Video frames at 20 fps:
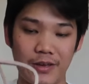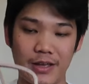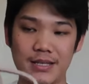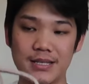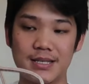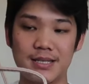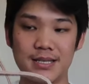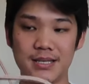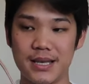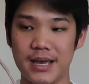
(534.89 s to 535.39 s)

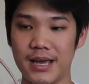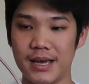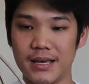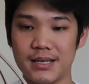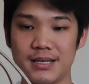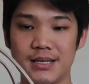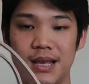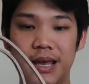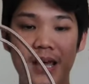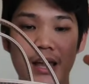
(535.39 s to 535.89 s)
It
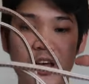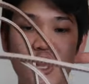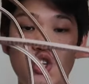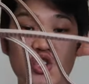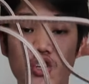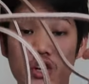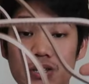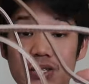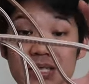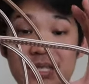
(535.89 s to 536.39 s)
sticks
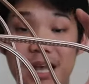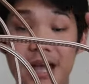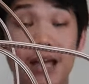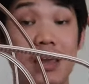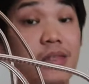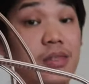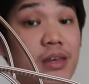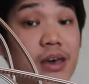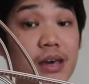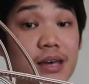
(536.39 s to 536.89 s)
just
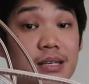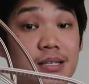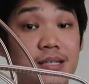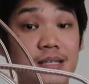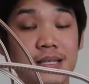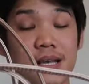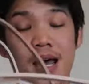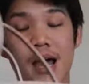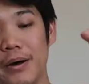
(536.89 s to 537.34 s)
like this.